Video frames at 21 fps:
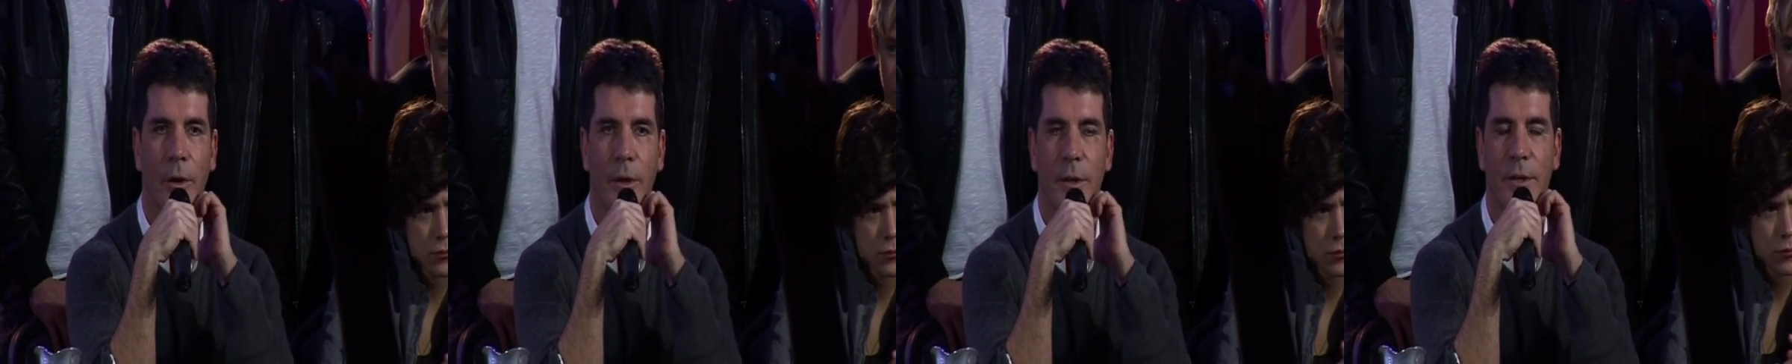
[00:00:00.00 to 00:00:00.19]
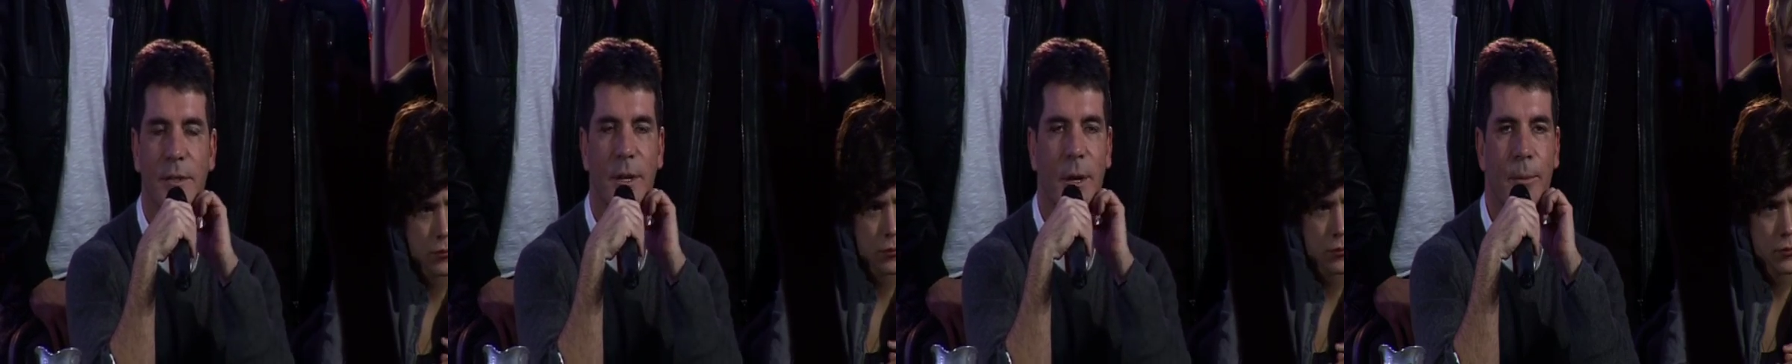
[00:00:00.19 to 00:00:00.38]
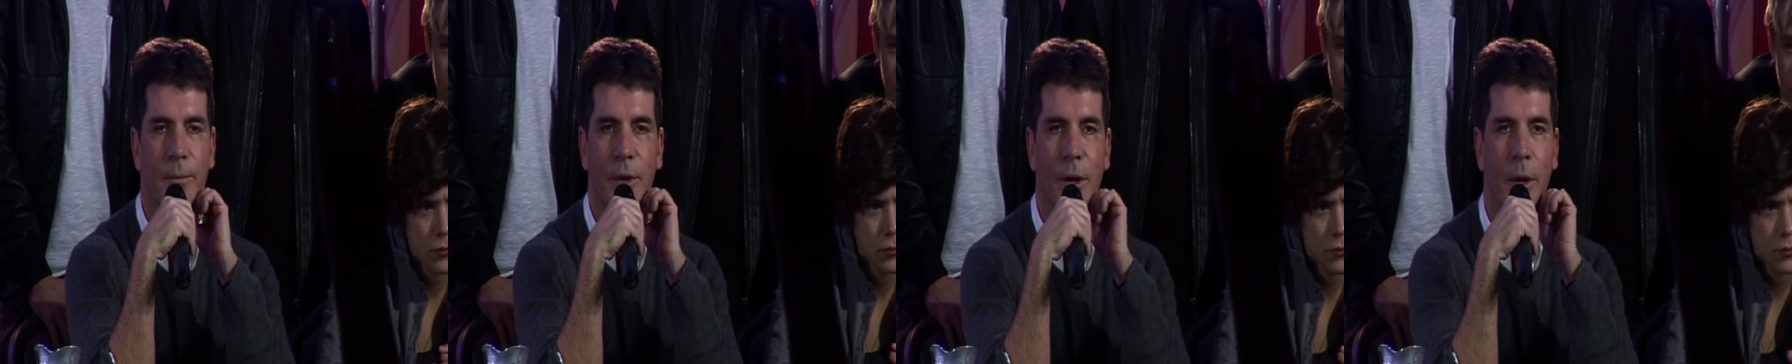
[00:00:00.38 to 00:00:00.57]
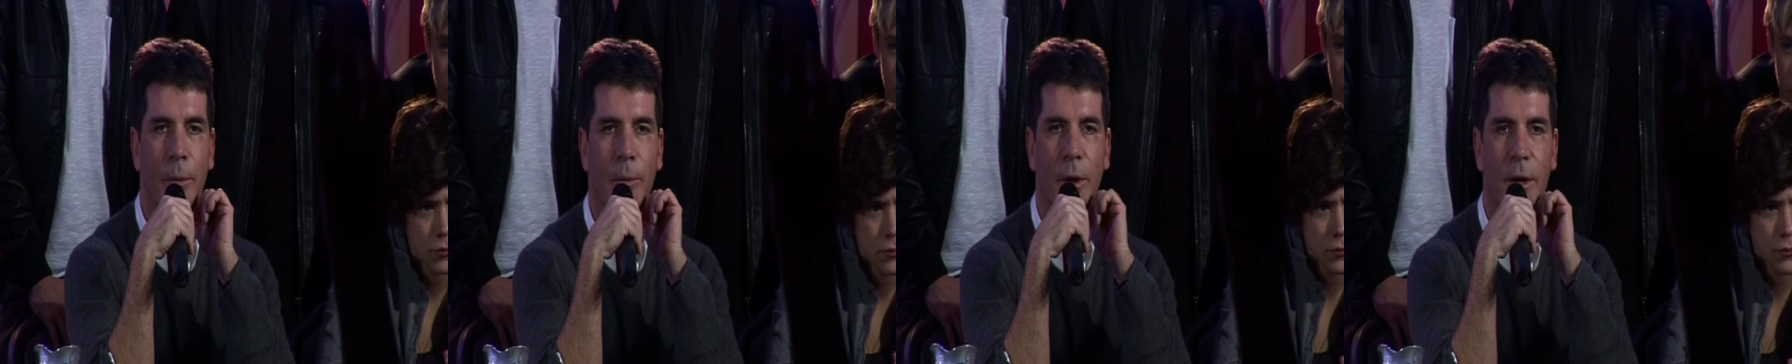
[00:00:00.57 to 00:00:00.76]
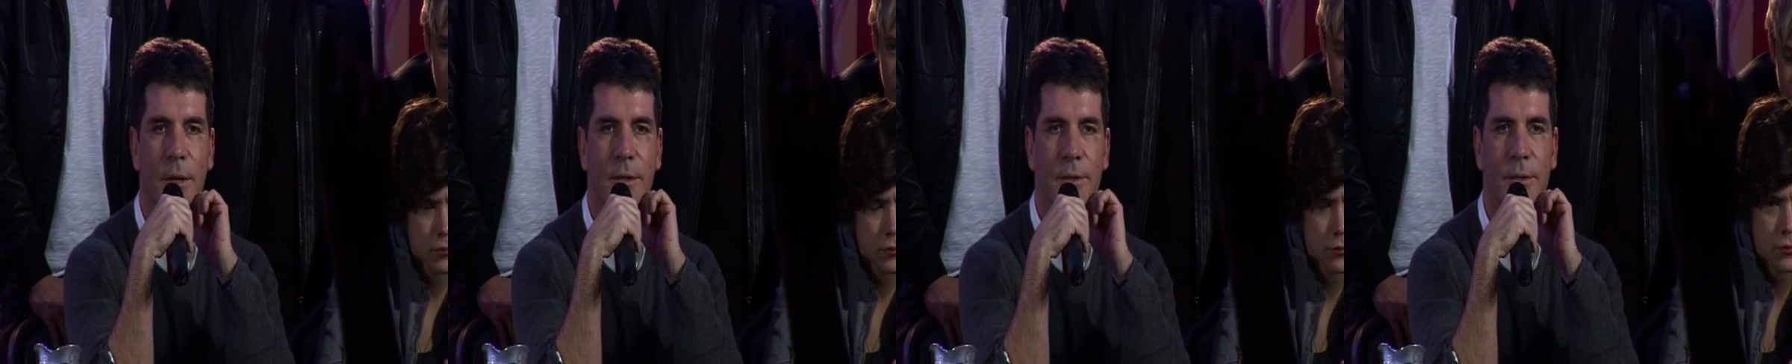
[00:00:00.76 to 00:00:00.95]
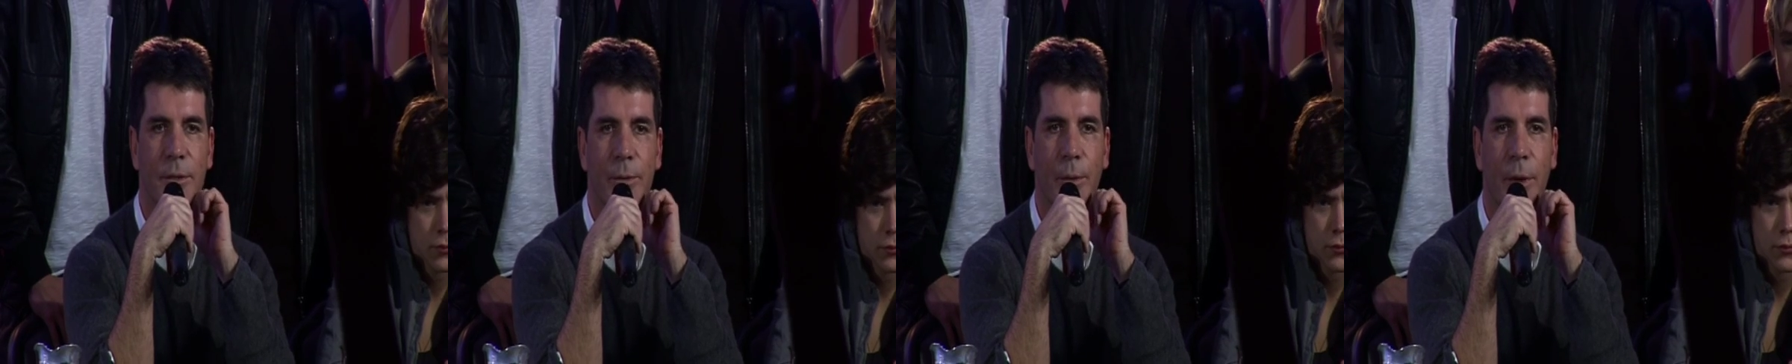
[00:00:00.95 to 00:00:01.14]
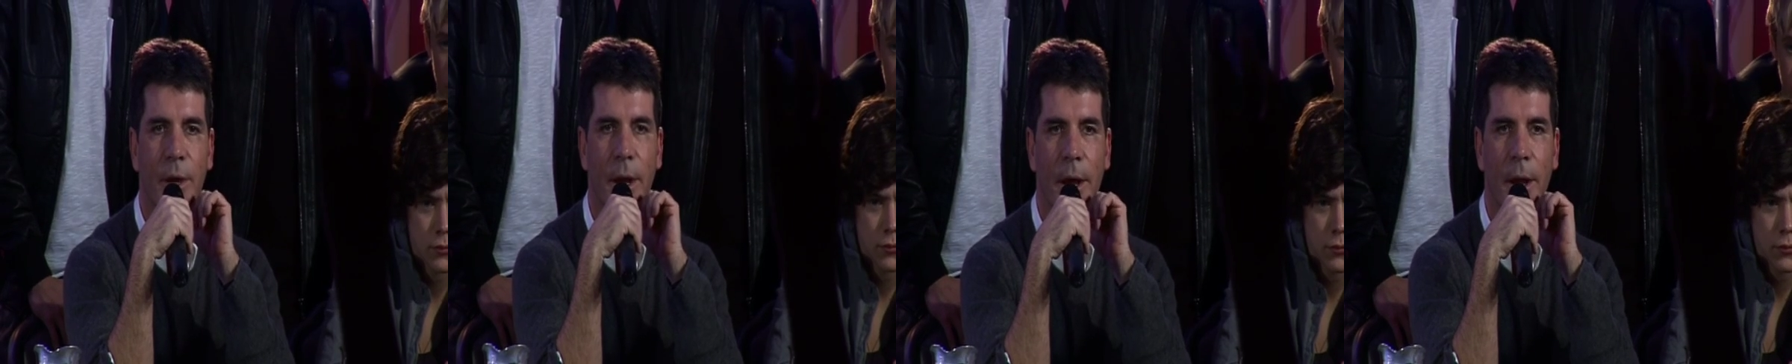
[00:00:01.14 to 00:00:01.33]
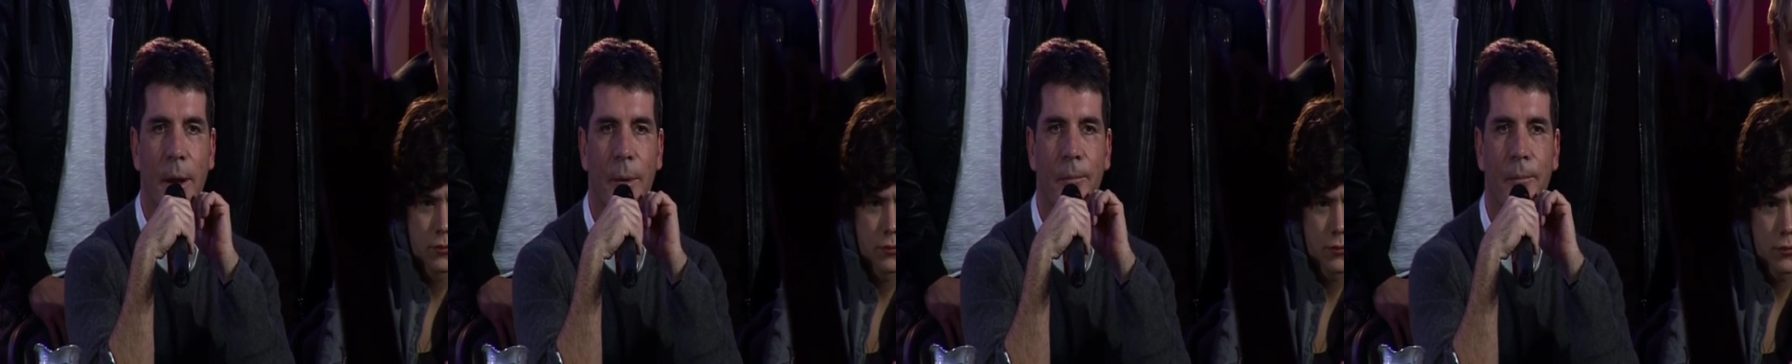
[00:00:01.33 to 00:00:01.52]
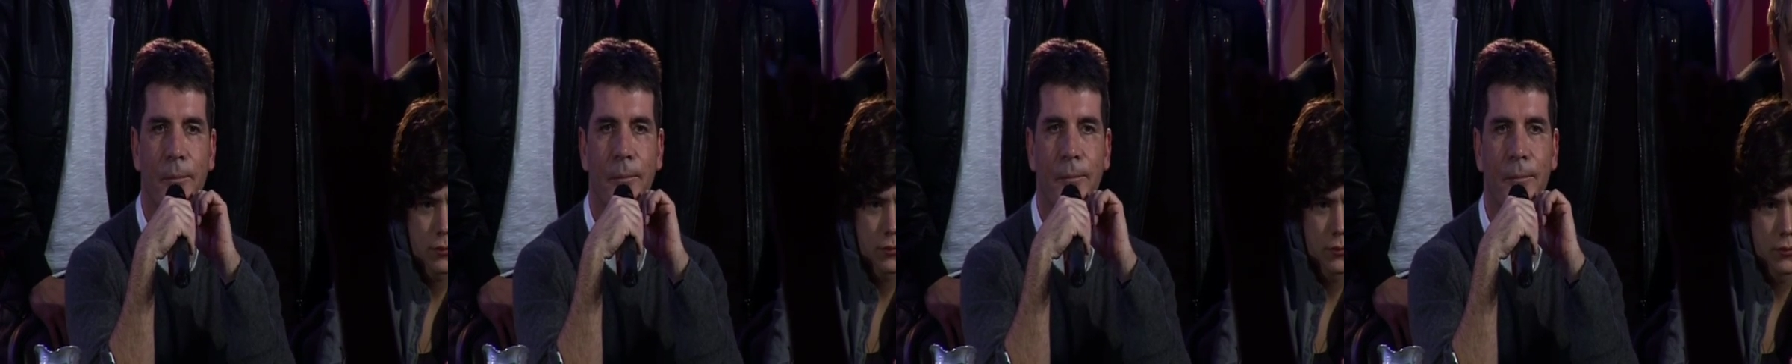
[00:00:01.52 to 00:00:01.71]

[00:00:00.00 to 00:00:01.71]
And the same thing applies this weekend.